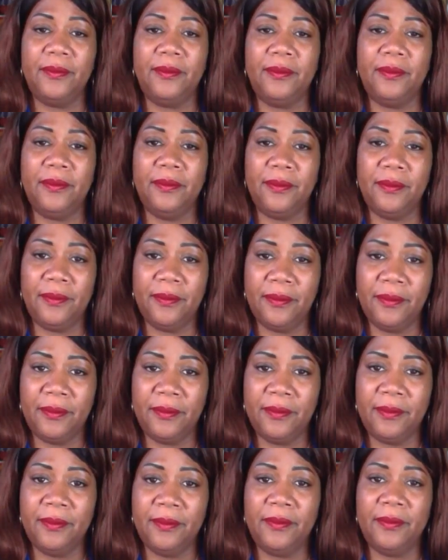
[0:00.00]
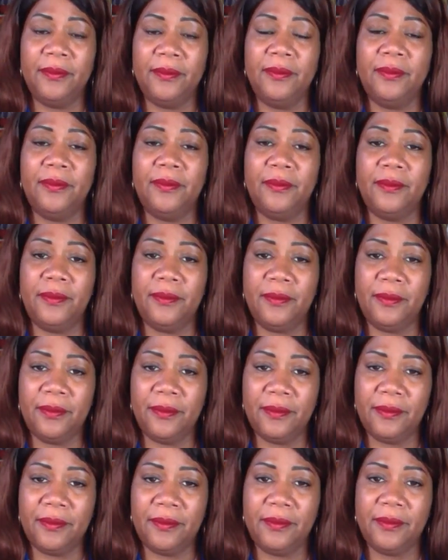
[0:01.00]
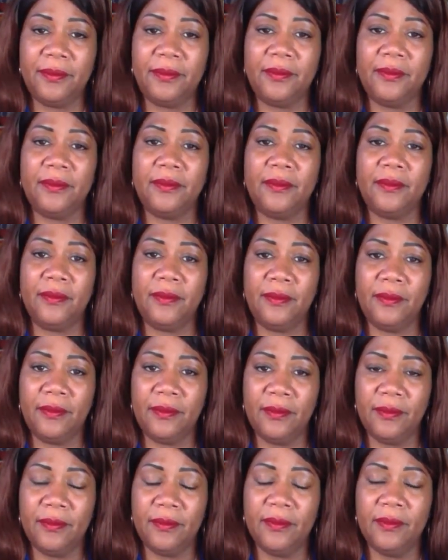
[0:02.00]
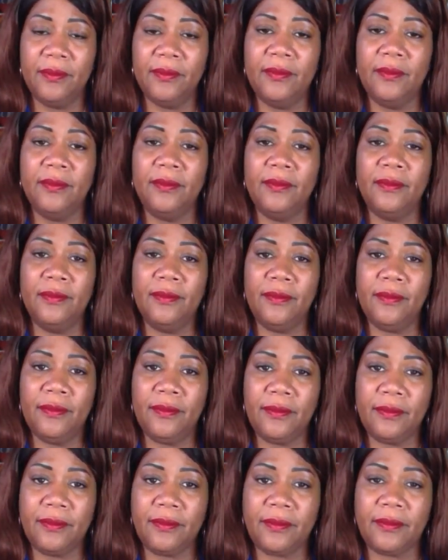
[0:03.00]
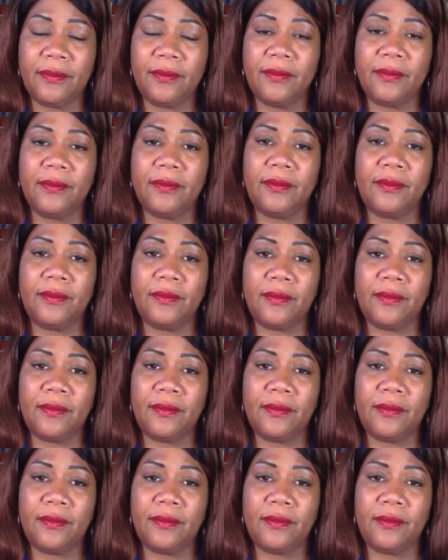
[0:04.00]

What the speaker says: No words are spoken by the person on screen.